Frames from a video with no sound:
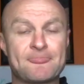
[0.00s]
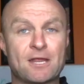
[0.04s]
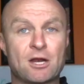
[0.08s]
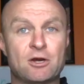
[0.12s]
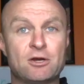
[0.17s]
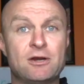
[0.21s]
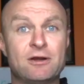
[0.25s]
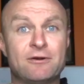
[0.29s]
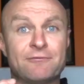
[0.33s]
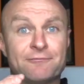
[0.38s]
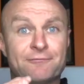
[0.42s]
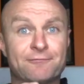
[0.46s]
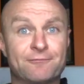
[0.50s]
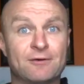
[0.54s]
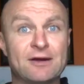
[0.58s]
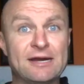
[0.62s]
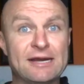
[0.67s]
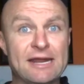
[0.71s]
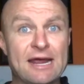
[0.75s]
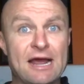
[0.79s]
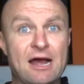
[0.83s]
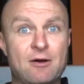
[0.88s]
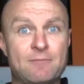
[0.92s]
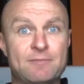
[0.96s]
are you gonna
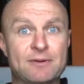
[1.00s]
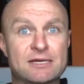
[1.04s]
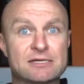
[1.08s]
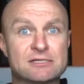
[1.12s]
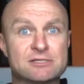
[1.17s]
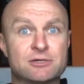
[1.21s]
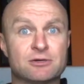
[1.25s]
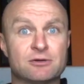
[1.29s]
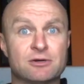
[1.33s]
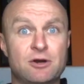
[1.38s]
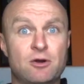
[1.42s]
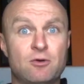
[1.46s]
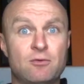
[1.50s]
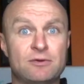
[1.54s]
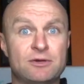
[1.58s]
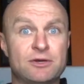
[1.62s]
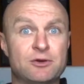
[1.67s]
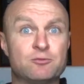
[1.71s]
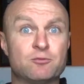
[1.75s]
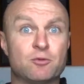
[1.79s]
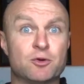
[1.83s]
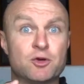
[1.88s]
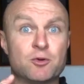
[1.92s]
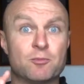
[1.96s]
freak out because
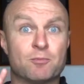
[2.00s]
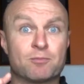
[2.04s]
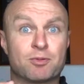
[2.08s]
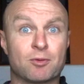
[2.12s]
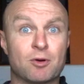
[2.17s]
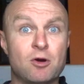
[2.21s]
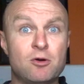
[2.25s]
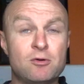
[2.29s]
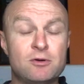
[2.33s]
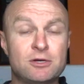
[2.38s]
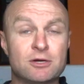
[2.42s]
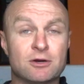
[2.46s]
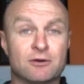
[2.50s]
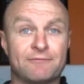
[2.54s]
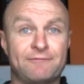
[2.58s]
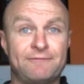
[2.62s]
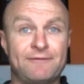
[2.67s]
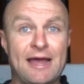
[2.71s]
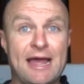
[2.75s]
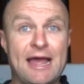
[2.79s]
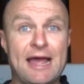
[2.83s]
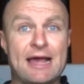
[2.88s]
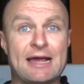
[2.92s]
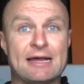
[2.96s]
you broke your
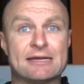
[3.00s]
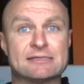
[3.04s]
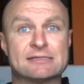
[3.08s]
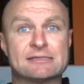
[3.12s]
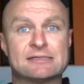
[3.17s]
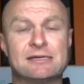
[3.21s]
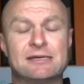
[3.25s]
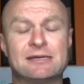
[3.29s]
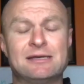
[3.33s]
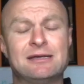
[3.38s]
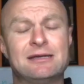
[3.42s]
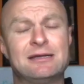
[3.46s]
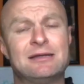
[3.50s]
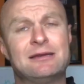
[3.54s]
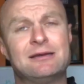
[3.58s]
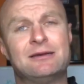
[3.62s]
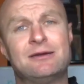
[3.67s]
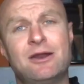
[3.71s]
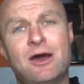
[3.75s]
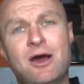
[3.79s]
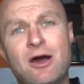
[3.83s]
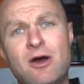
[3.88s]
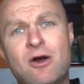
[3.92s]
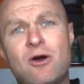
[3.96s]
fast?
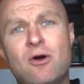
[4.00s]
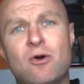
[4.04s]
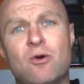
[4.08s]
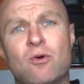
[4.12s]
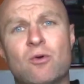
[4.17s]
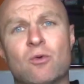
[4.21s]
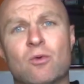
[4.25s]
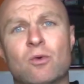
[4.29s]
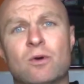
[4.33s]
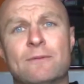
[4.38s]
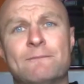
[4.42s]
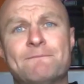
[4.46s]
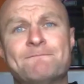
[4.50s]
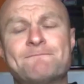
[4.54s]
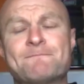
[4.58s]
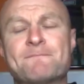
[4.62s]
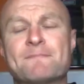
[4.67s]
No.